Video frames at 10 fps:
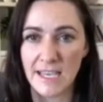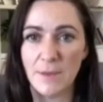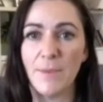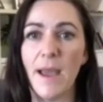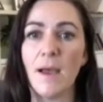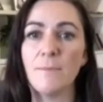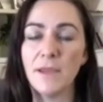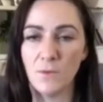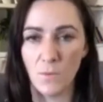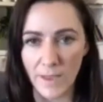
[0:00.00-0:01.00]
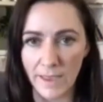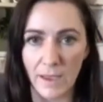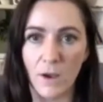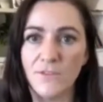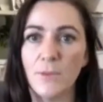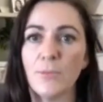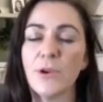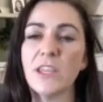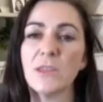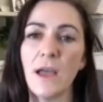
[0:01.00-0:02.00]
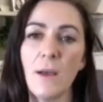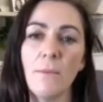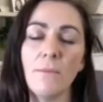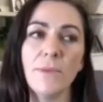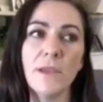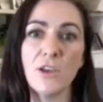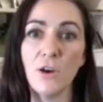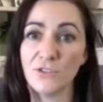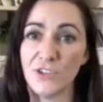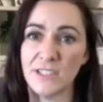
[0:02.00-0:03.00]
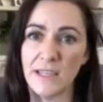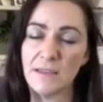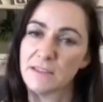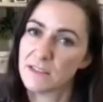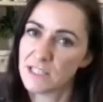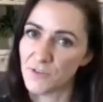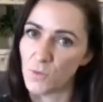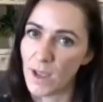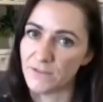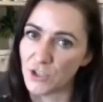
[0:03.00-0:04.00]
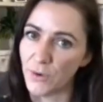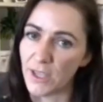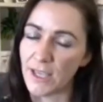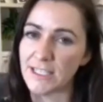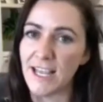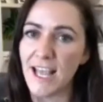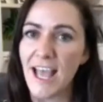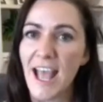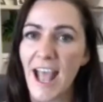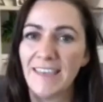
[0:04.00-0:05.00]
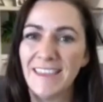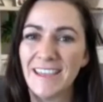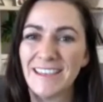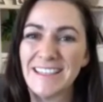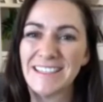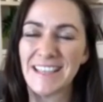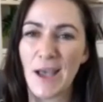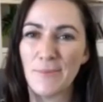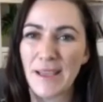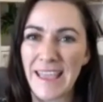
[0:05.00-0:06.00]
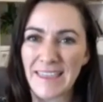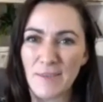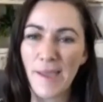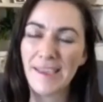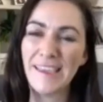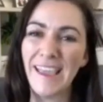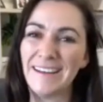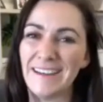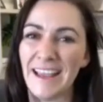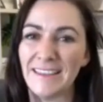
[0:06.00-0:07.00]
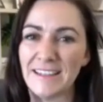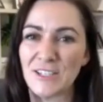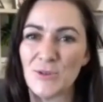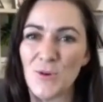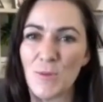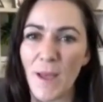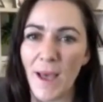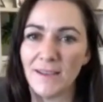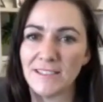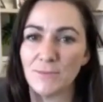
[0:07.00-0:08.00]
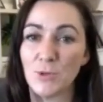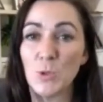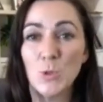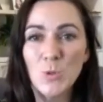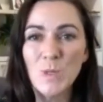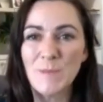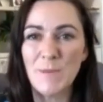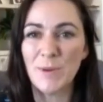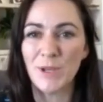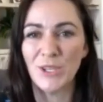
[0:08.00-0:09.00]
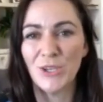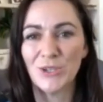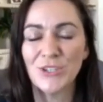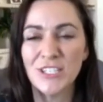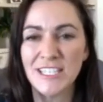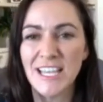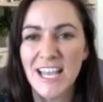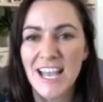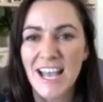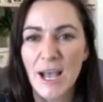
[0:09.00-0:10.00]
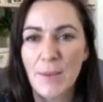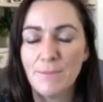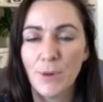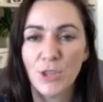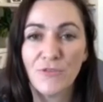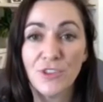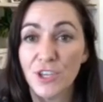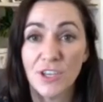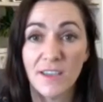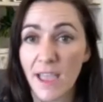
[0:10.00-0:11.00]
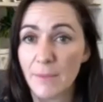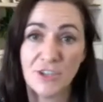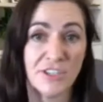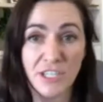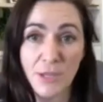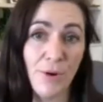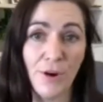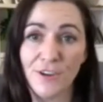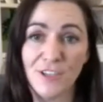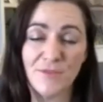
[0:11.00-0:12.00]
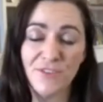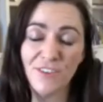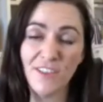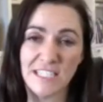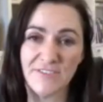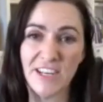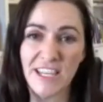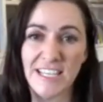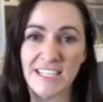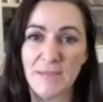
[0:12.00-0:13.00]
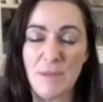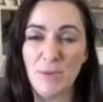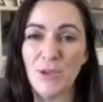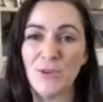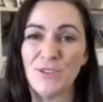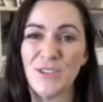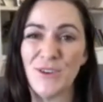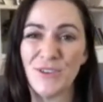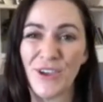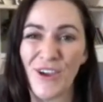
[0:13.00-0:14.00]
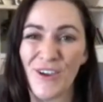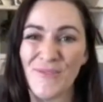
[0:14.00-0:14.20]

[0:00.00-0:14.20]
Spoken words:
about and being aware of their breath, being conscious that it's a different way of doing it. And then let's gather back again and let's talk about some tools people can use, both for the amateurs and the pros. We've got lots of different things that people use on the go.